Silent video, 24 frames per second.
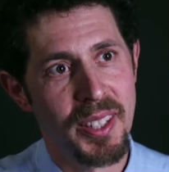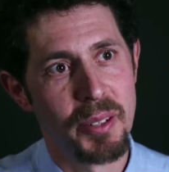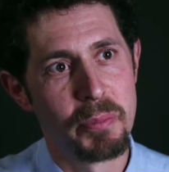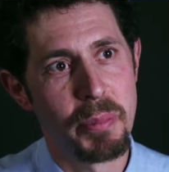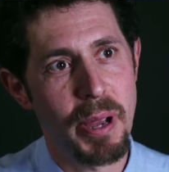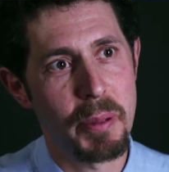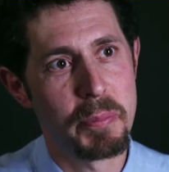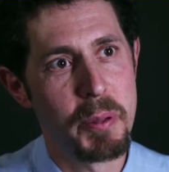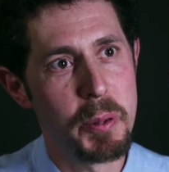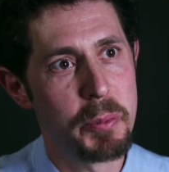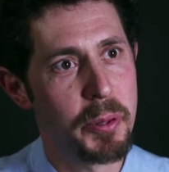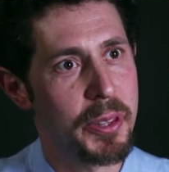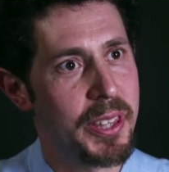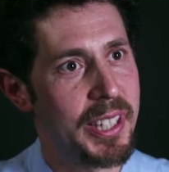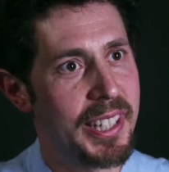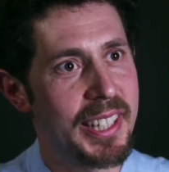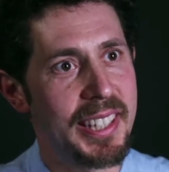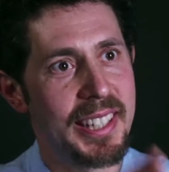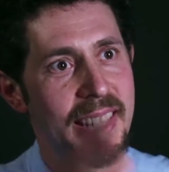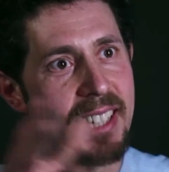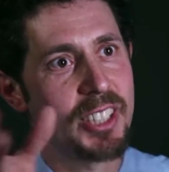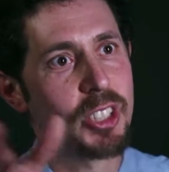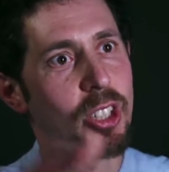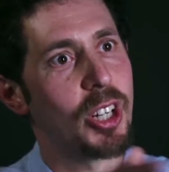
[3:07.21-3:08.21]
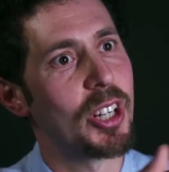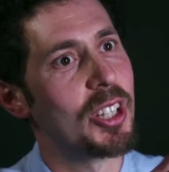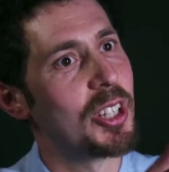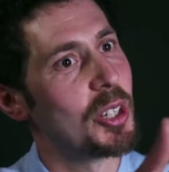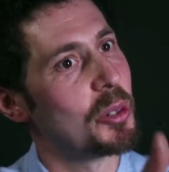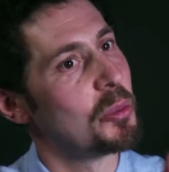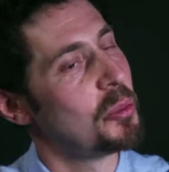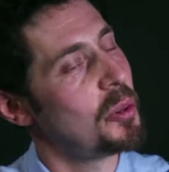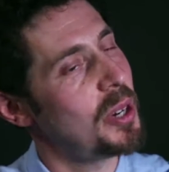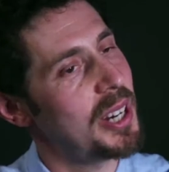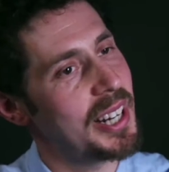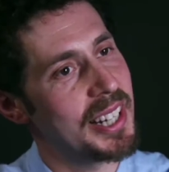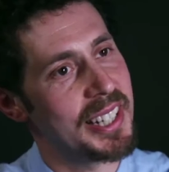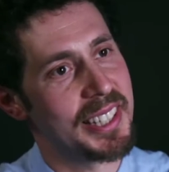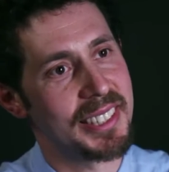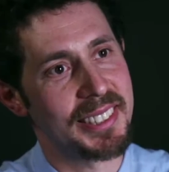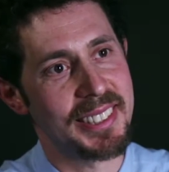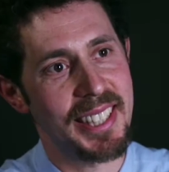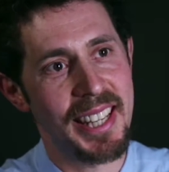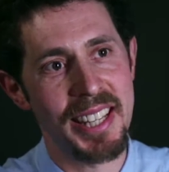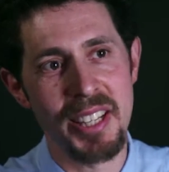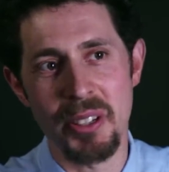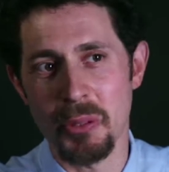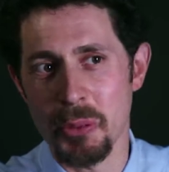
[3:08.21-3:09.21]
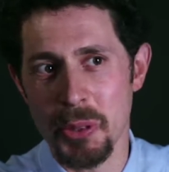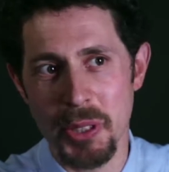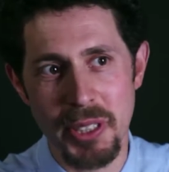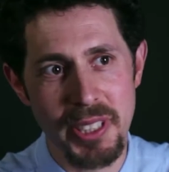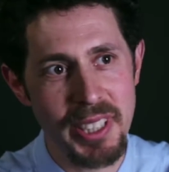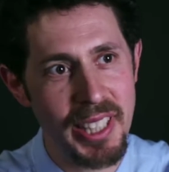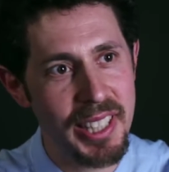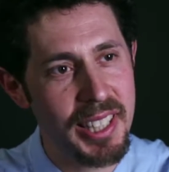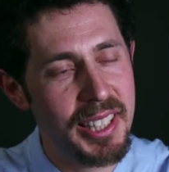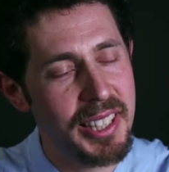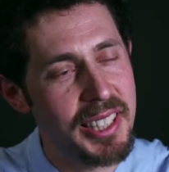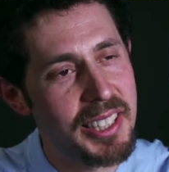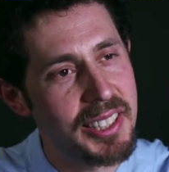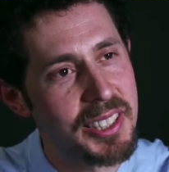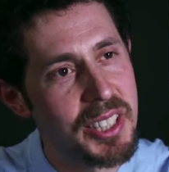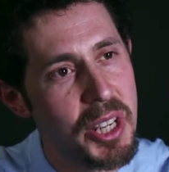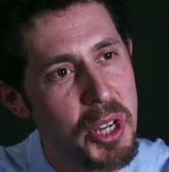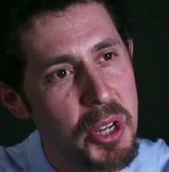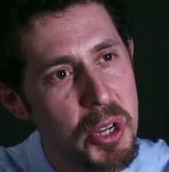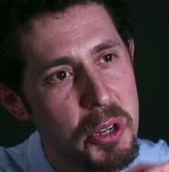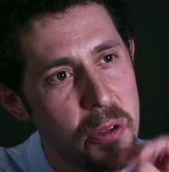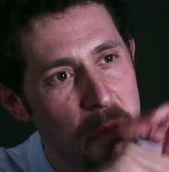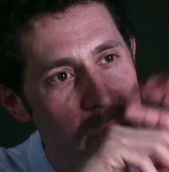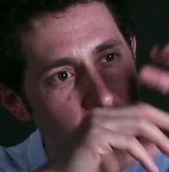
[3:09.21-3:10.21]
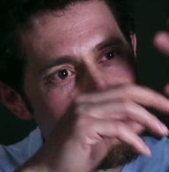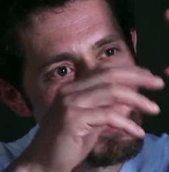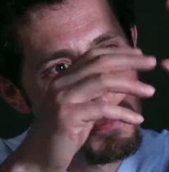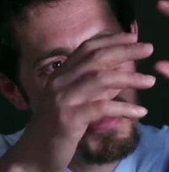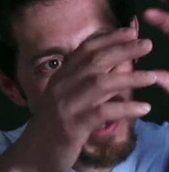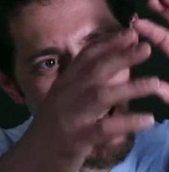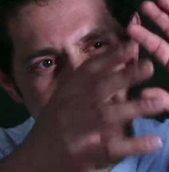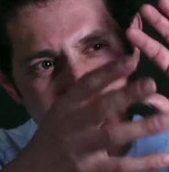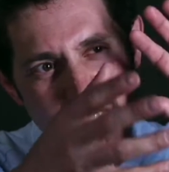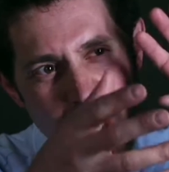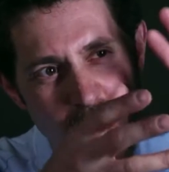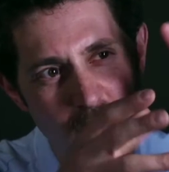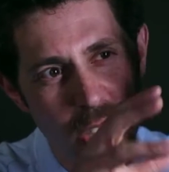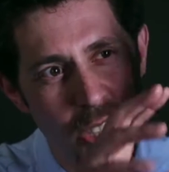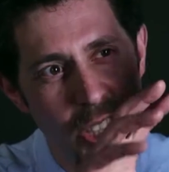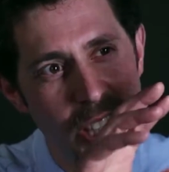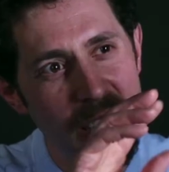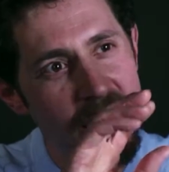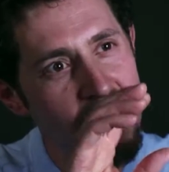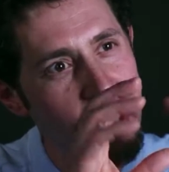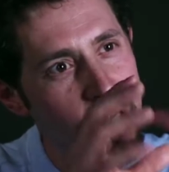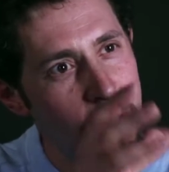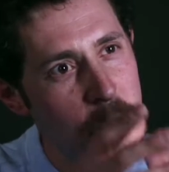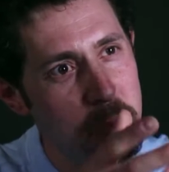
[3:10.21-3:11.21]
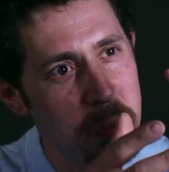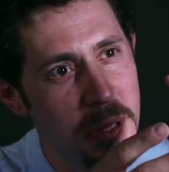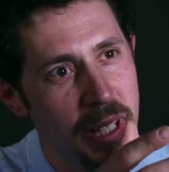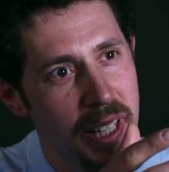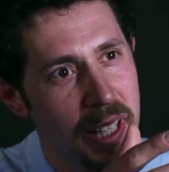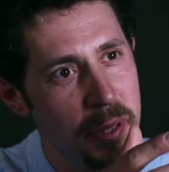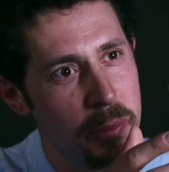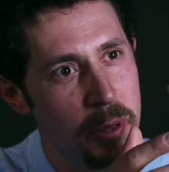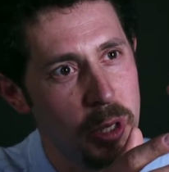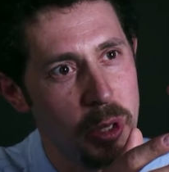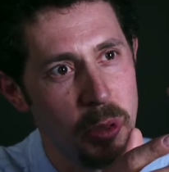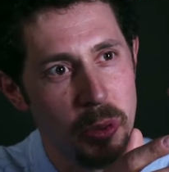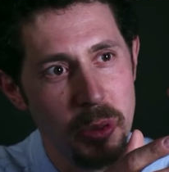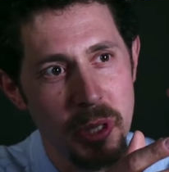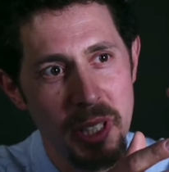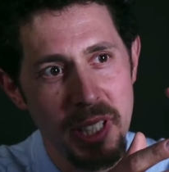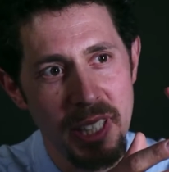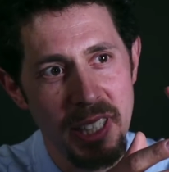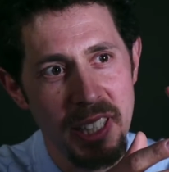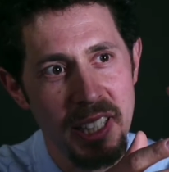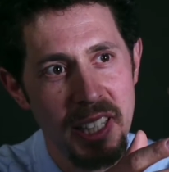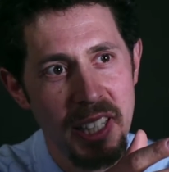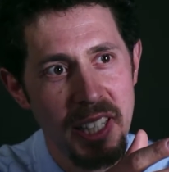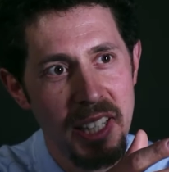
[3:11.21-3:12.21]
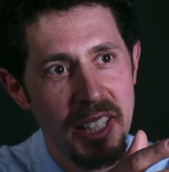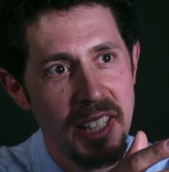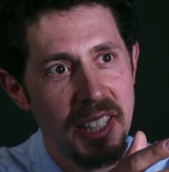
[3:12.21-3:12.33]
by people thinking that's all there was, and it was like this magical interplay between